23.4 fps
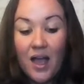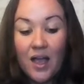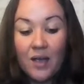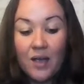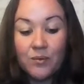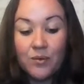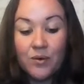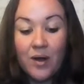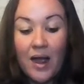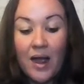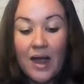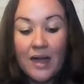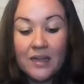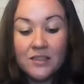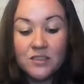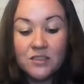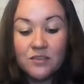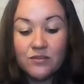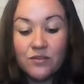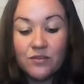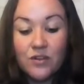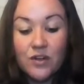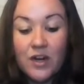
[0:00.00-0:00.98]
I will
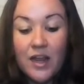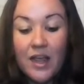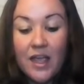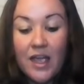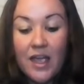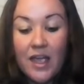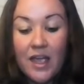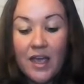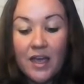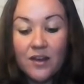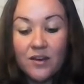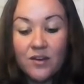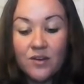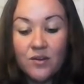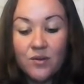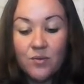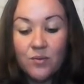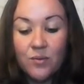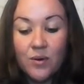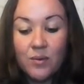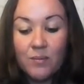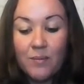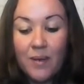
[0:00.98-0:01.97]
ask for a hand
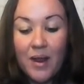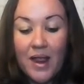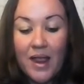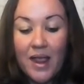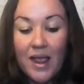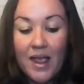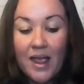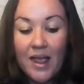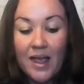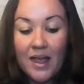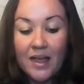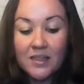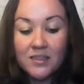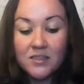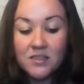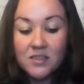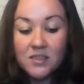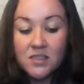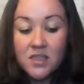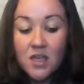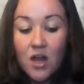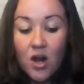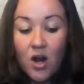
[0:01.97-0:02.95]
when my
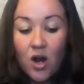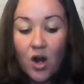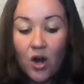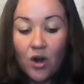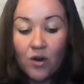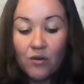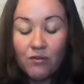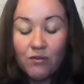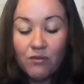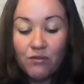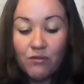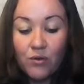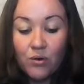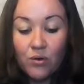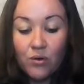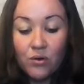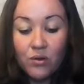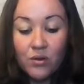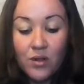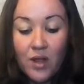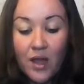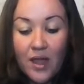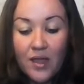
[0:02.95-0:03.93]
hands are
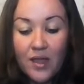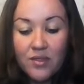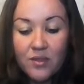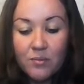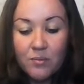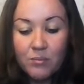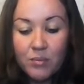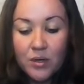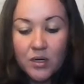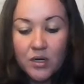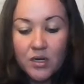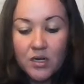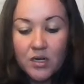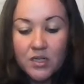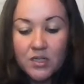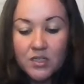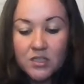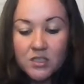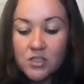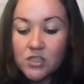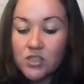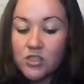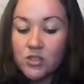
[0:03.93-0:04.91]
full and the burden
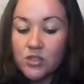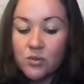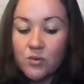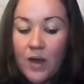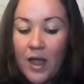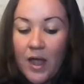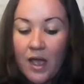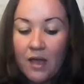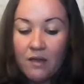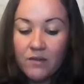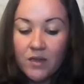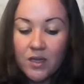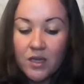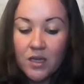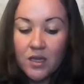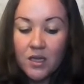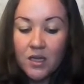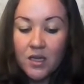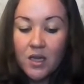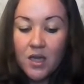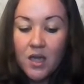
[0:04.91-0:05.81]
is too heavy.